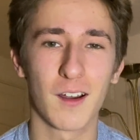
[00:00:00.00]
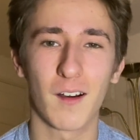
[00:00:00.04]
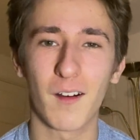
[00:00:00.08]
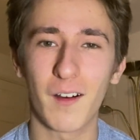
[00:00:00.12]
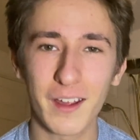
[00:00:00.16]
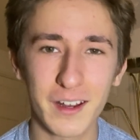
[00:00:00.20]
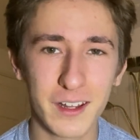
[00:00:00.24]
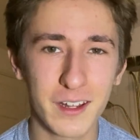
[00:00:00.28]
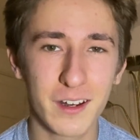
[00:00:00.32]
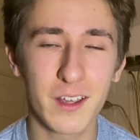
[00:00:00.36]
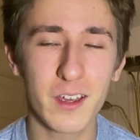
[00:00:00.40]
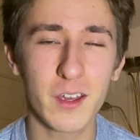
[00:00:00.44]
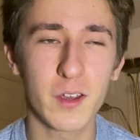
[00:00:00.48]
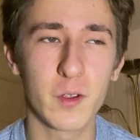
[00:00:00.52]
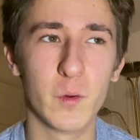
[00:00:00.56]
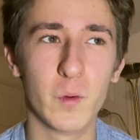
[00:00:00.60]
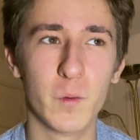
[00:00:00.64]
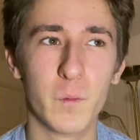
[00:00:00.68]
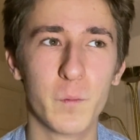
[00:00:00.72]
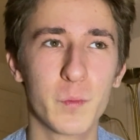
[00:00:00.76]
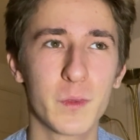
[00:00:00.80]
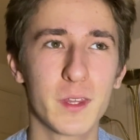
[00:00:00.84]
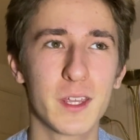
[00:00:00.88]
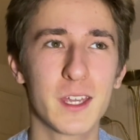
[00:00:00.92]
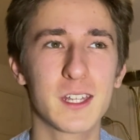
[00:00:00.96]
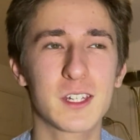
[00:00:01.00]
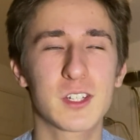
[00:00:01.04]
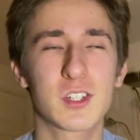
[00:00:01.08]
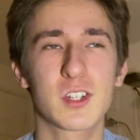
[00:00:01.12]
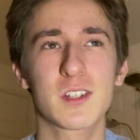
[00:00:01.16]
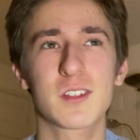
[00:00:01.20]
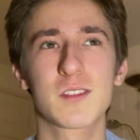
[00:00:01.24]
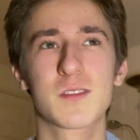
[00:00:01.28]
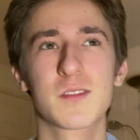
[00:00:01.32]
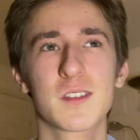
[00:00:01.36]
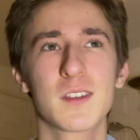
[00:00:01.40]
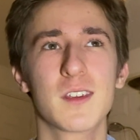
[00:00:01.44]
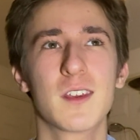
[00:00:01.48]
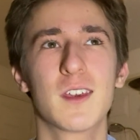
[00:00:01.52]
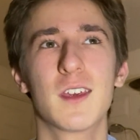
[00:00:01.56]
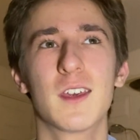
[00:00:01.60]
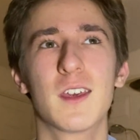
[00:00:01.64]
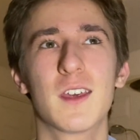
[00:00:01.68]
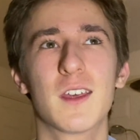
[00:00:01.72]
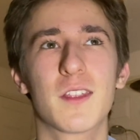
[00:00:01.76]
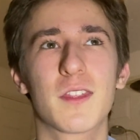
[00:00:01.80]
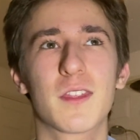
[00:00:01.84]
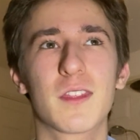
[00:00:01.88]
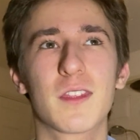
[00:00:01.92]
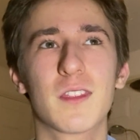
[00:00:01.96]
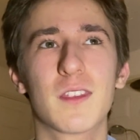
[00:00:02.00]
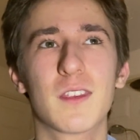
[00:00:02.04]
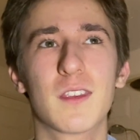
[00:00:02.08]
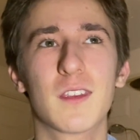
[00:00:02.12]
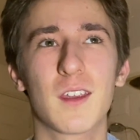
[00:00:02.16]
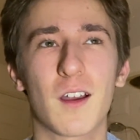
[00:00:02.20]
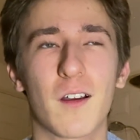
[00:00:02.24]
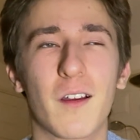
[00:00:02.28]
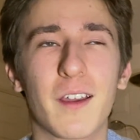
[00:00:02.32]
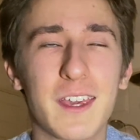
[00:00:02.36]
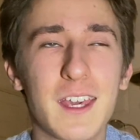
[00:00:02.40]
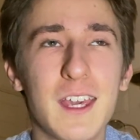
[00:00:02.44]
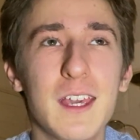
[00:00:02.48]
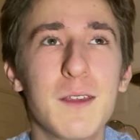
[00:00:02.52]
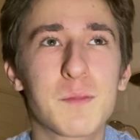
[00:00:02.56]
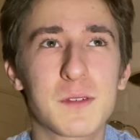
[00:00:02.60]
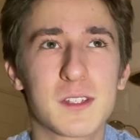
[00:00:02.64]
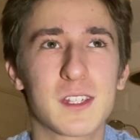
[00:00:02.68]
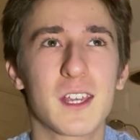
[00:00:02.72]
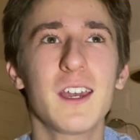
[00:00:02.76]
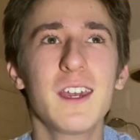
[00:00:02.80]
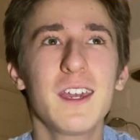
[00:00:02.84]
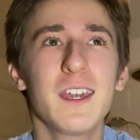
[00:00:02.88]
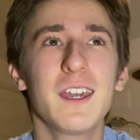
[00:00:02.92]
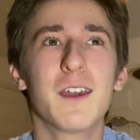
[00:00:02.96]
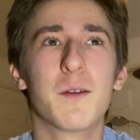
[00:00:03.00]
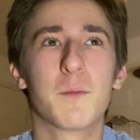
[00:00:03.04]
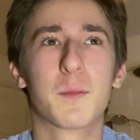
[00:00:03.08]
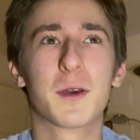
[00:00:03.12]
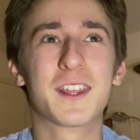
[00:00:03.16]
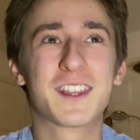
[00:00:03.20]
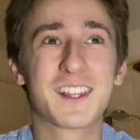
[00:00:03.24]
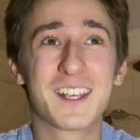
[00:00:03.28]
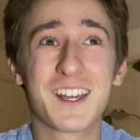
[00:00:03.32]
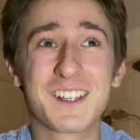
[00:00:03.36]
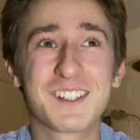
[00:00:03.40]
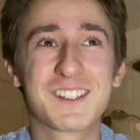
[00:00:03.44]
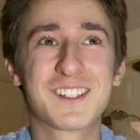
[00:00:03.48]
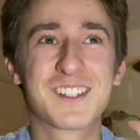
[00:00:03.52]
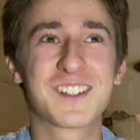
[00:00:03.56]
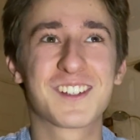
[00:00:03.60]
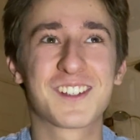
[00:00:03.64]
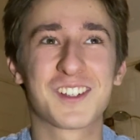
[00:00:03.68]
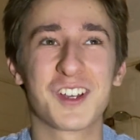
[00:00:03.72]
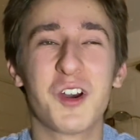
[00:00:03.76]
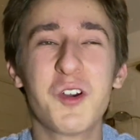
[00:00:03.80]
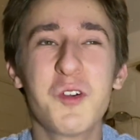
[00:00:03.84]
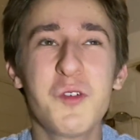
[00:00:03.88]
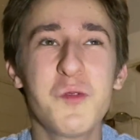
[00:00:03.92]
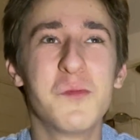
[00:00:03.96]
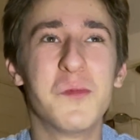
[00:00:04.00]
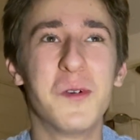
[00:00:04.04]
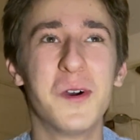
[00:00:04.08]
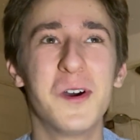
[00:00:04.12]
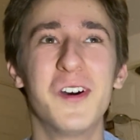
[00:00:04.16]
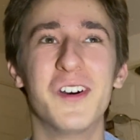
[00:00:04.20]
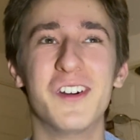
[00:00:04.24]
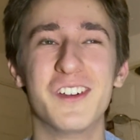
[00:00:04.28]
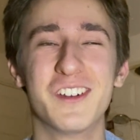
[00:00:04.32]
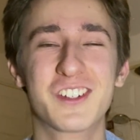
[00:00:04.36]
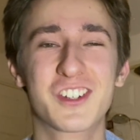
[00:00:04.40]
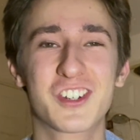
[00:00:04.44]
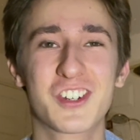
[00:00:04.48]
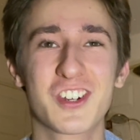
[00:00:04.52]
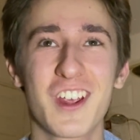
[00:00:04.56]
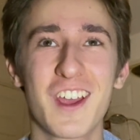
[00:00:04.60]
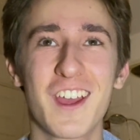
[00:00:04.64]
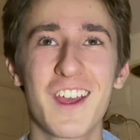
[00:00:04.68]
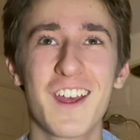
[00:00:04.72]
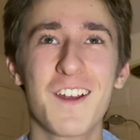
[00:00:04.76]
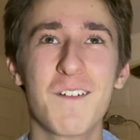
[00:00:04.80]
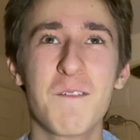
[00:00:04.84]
I don't know. It just, I keep saying it, but there's so much.